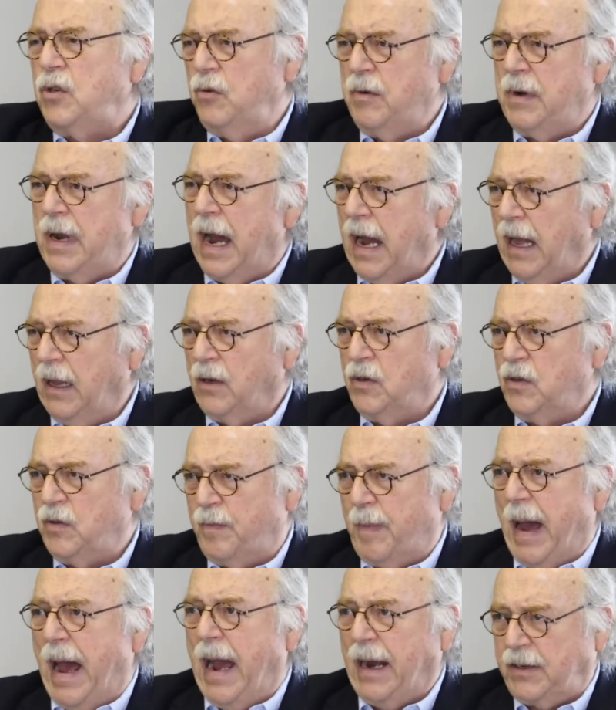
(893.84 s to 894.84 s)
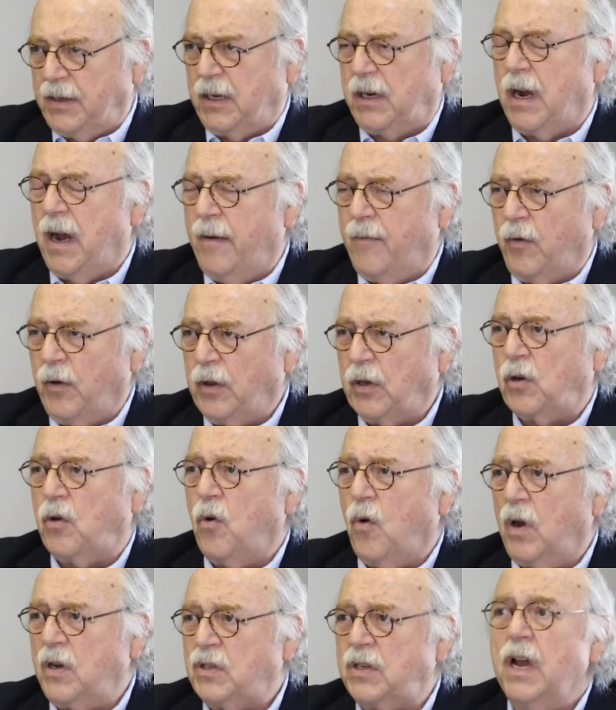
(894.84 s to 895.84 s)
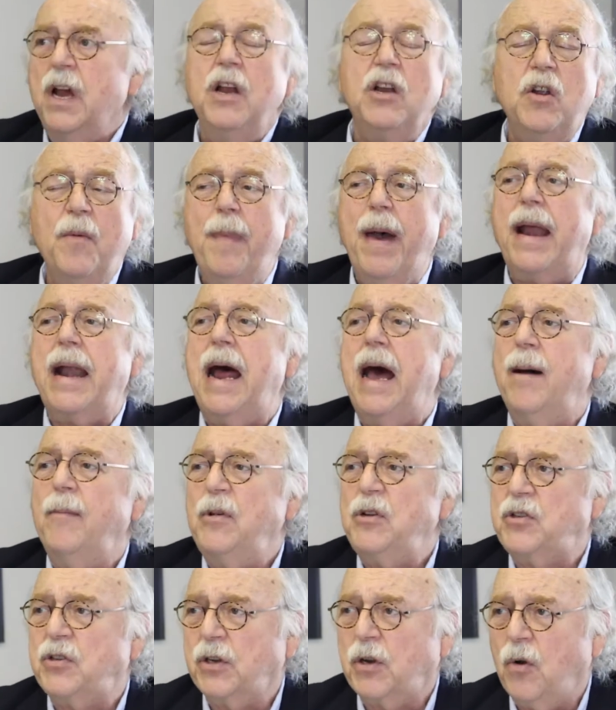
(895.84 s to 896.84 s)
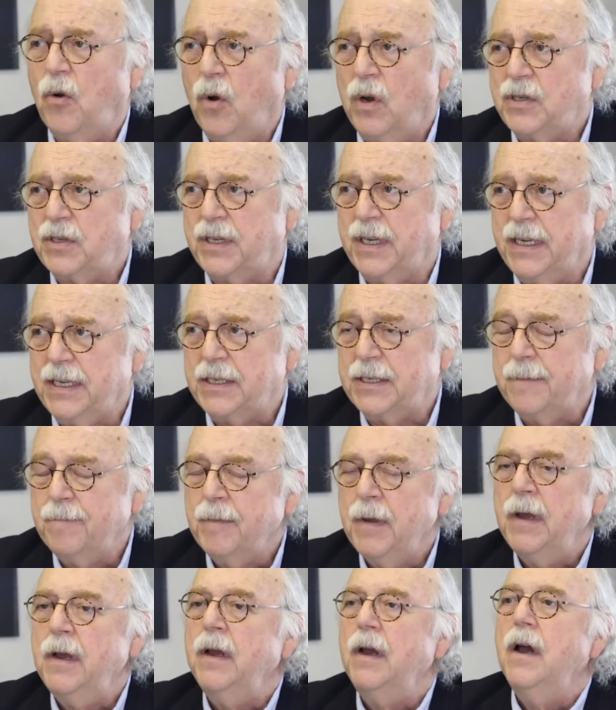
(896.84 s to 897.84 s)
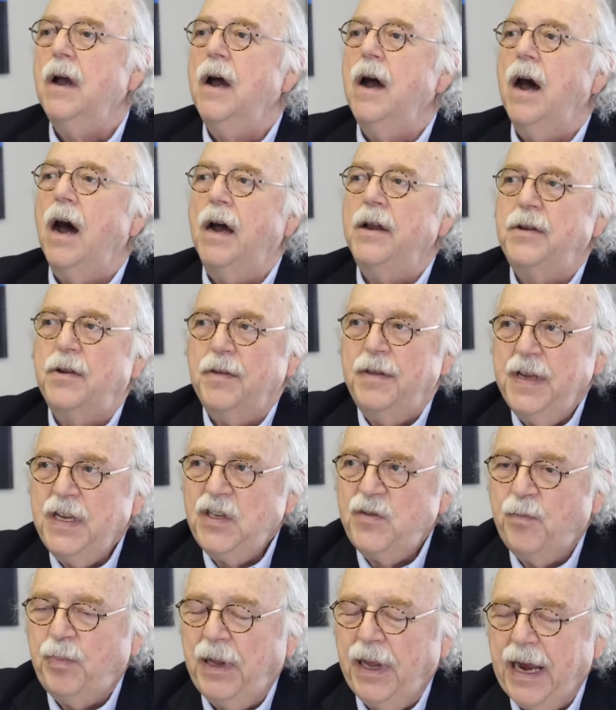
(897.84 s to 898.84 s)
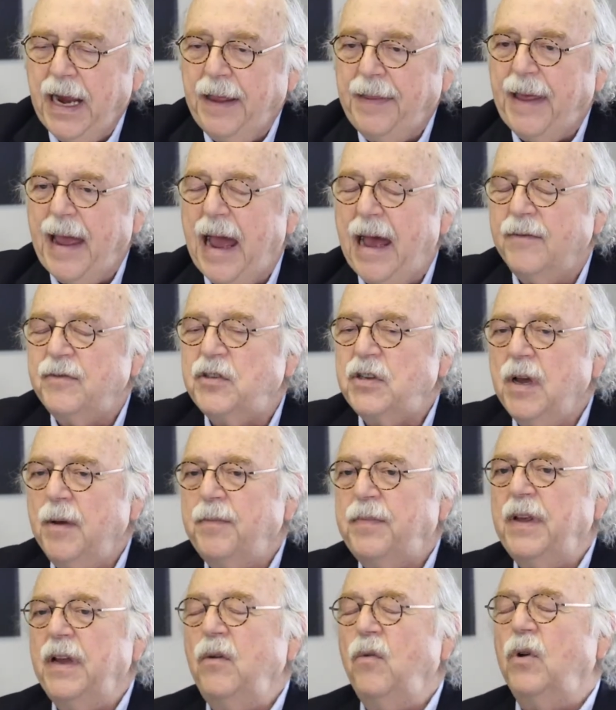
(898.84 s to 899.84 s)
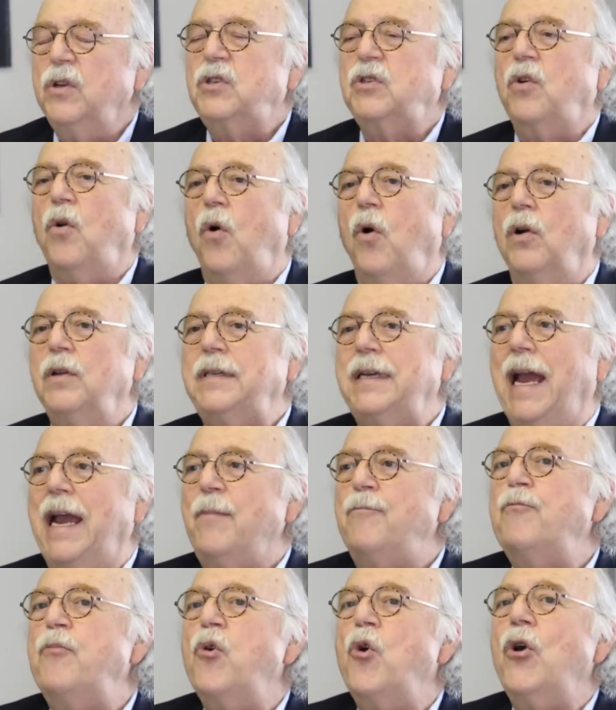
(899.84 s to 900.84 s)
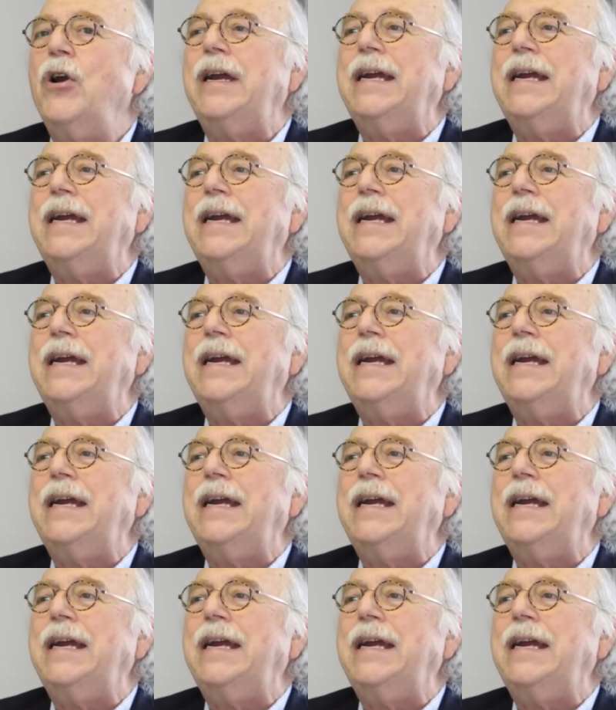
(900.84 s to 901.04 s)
$2 back to cover the cost, no matter how much the cost is. Under this plan, they have something what's called a per